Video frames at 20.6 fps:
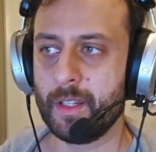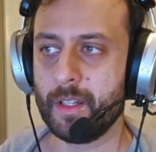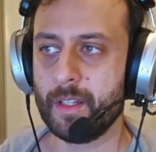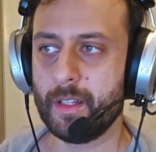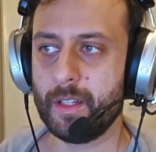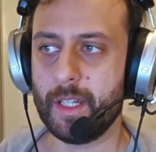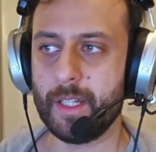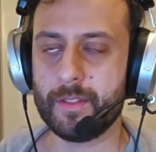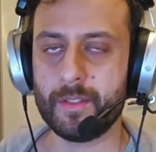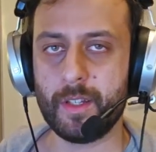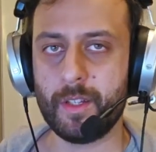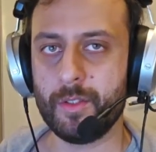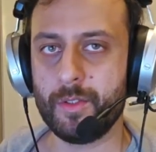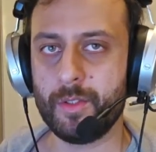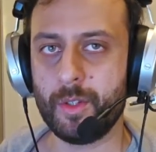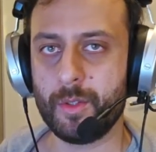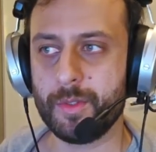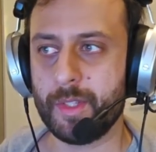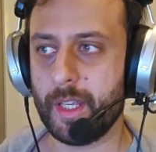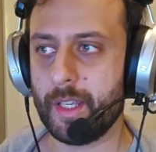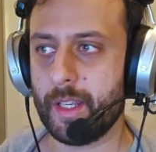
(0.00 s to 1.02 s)
It's a
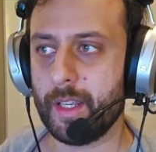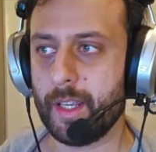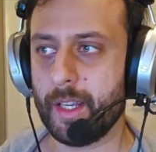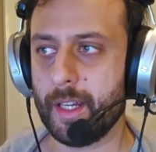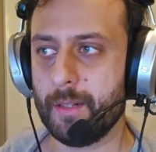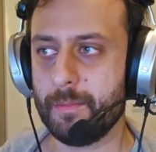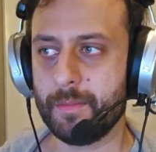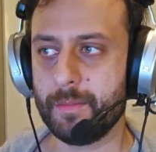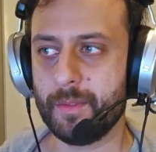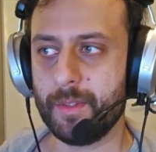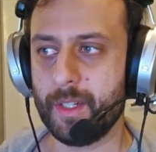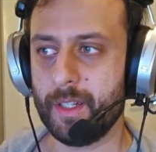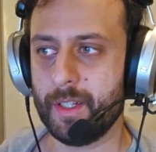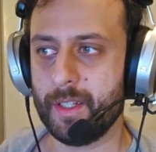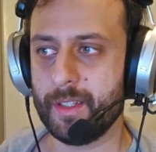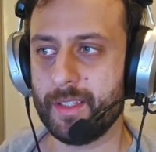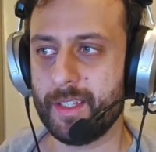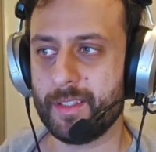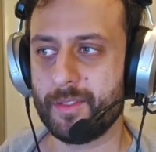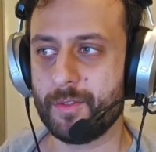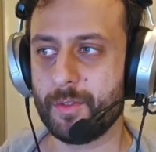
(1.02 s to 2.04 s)
note-taking app
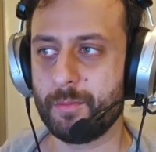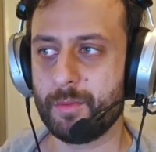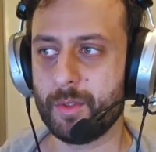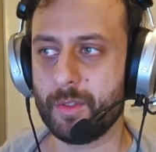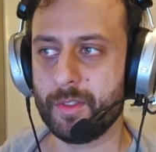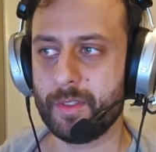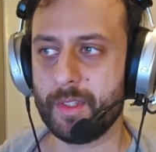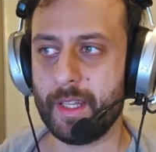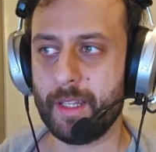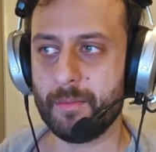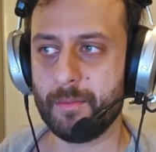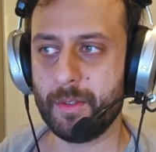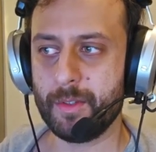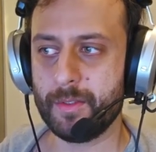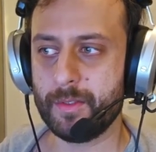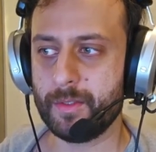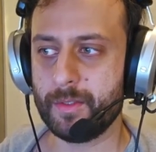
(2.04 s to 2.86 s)
that supports tables,